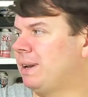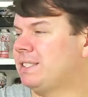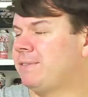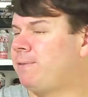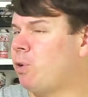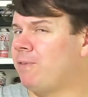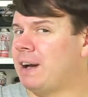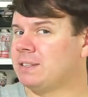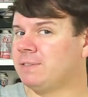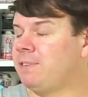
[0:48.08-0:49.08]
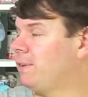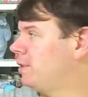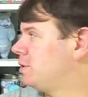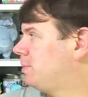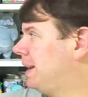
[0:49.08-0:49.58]
but that's a
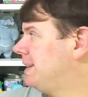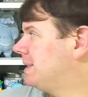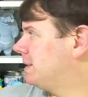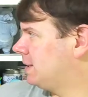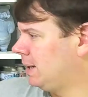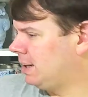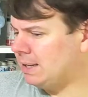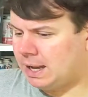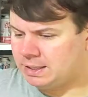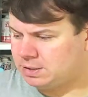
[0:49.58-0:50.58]
4,500 pieces. I